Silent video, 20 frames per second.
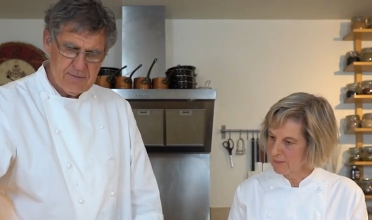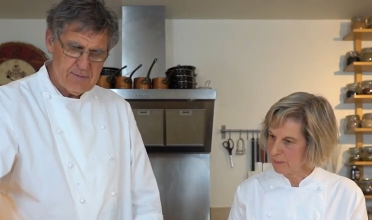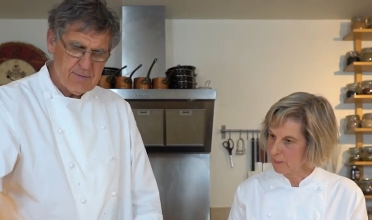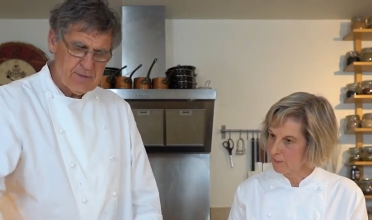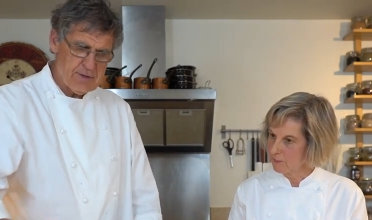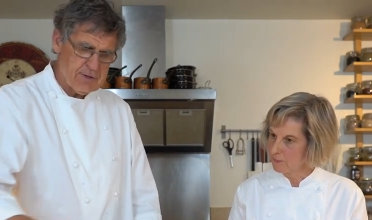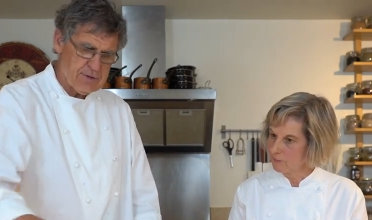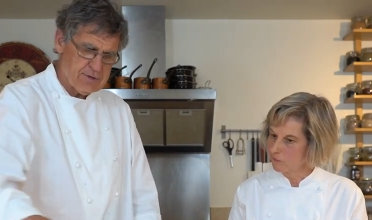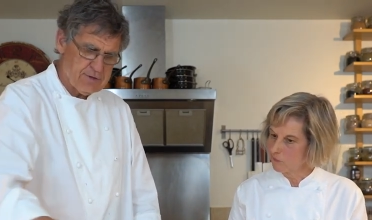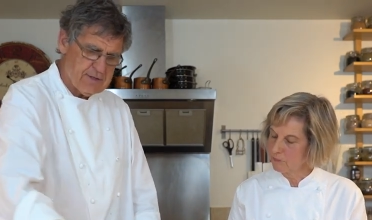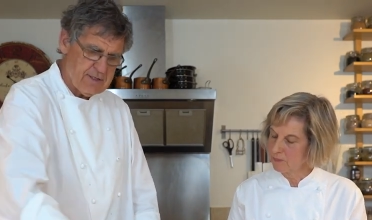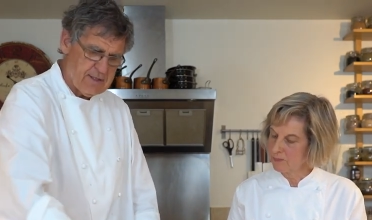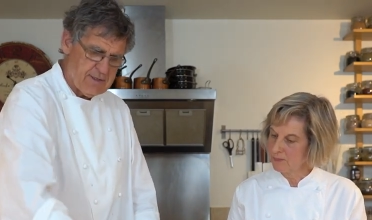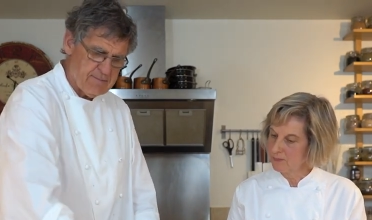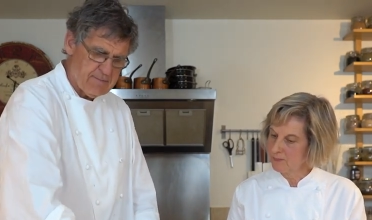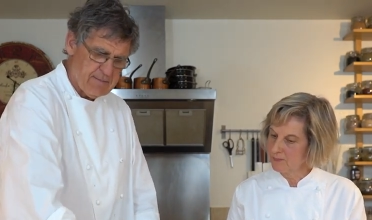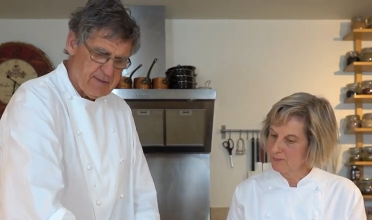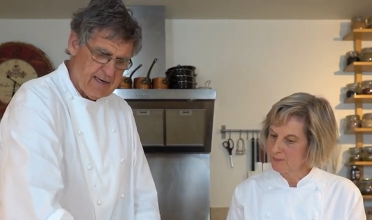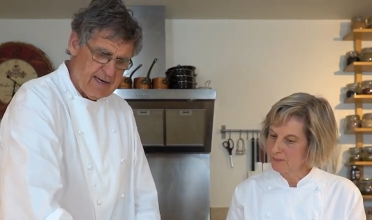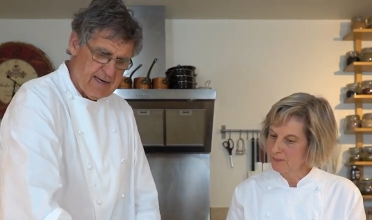Speaker 1: We've got
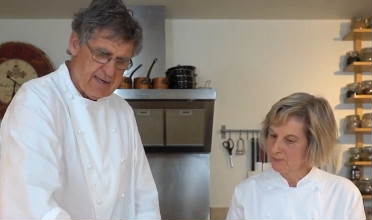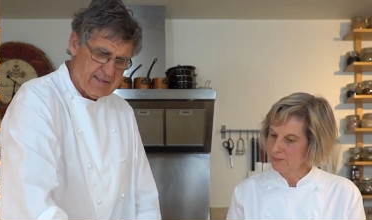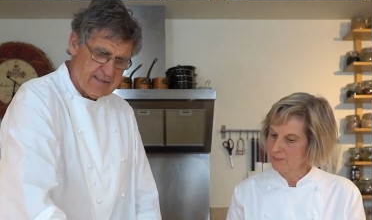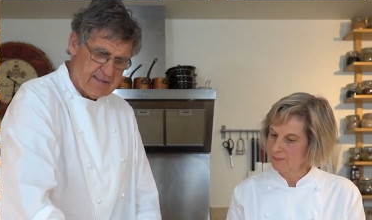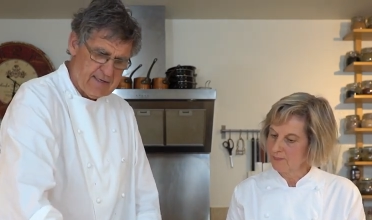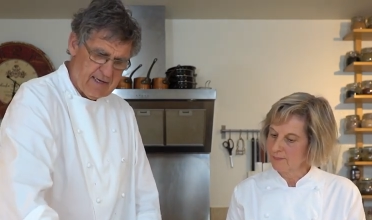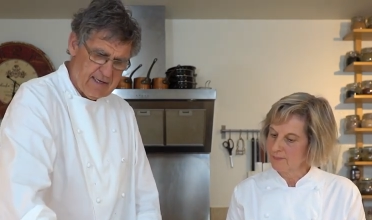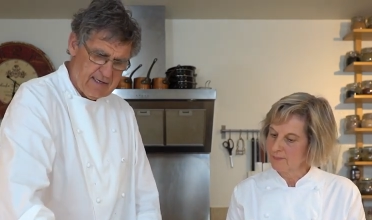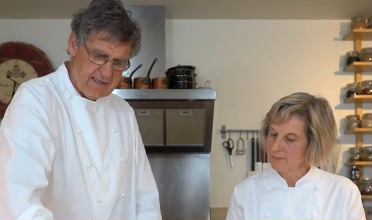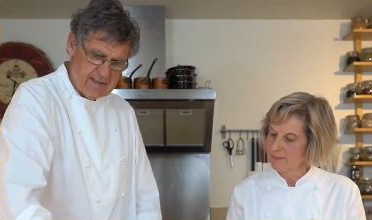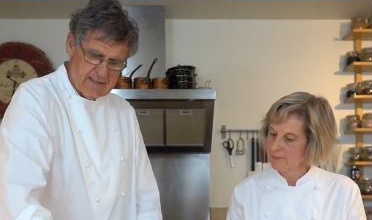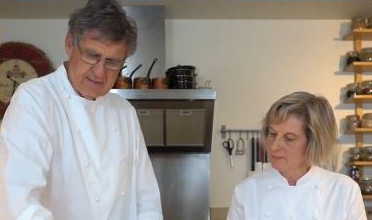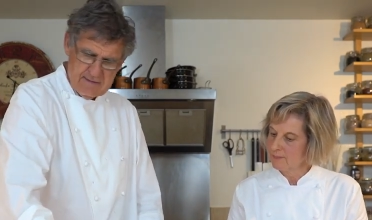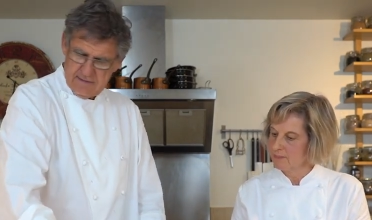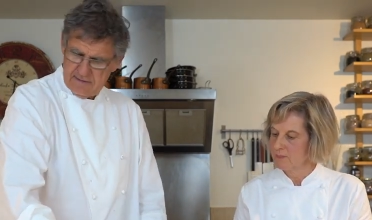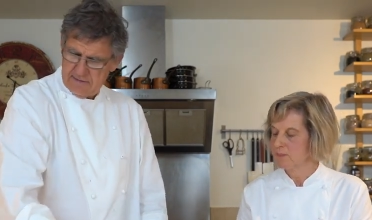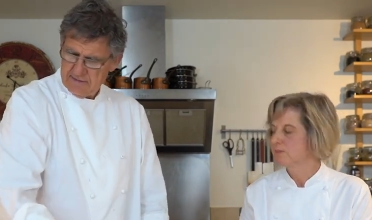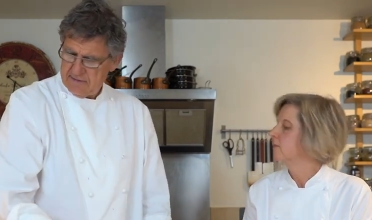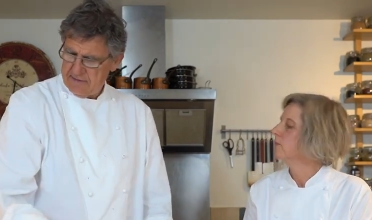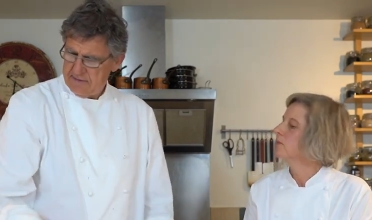some red
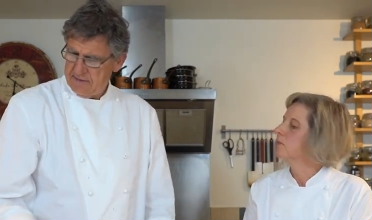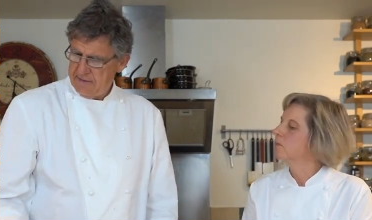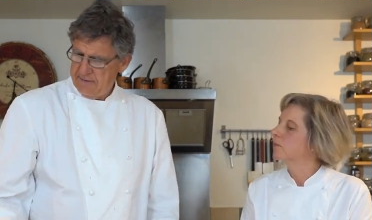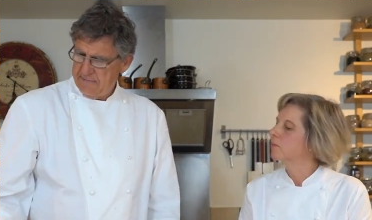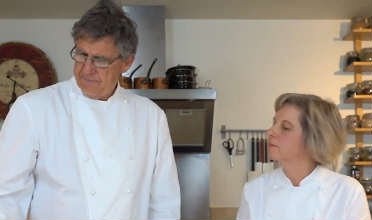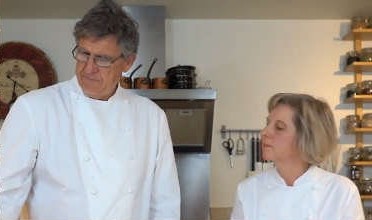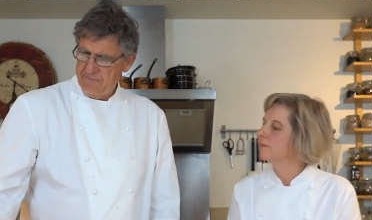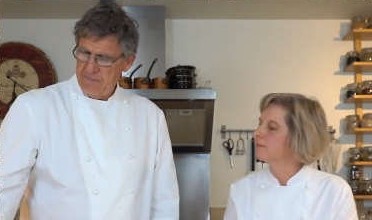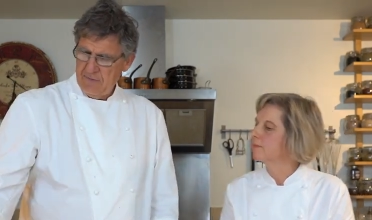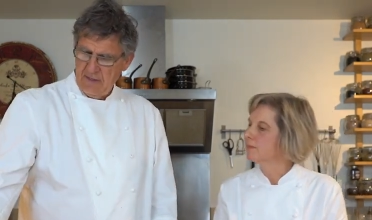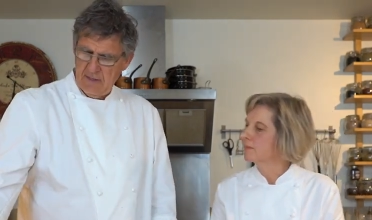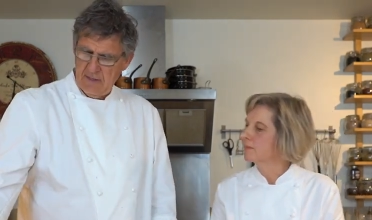currants,